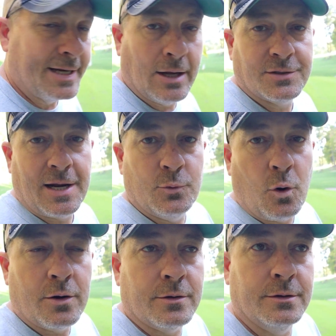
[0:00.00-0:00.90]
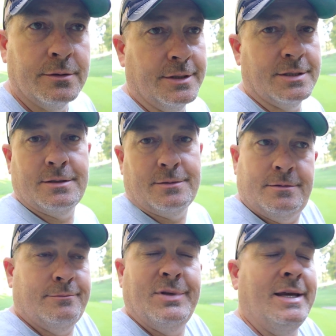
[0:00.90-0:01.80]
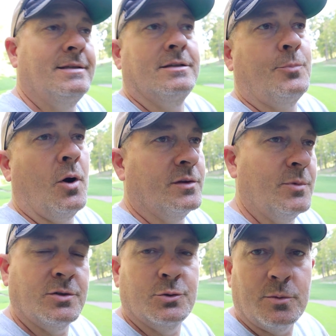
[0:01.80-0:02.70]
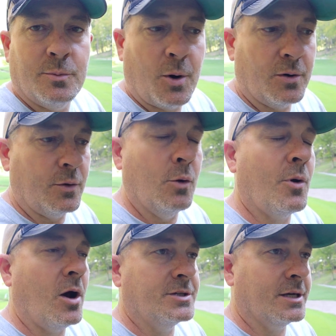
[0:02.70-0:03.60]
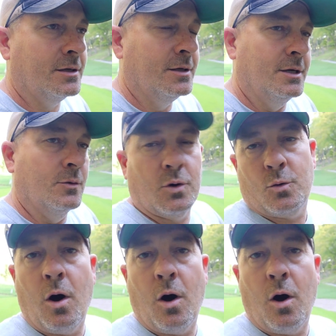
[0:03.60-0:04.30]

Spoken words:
Now it's time to water. This is the easiest part, the most enjoyable part of the whole project. We're going to